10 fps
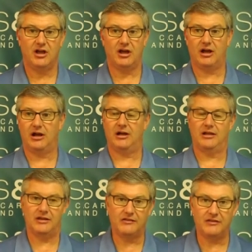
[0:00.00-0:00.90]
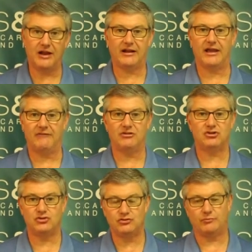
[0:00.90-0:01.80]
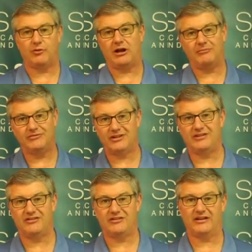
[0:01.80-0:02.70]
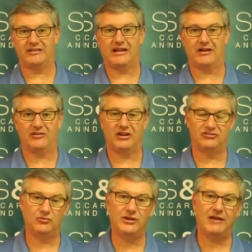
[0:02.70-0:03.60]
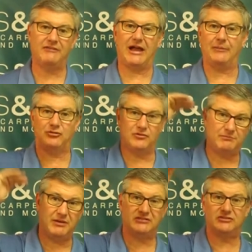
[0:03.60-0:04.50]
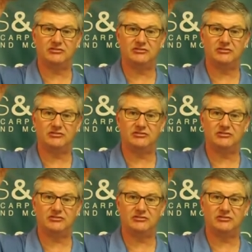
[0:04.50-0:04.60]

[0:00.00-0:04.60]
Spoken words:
and not have issues or problems, anything like that. Okay, so we have the absolute best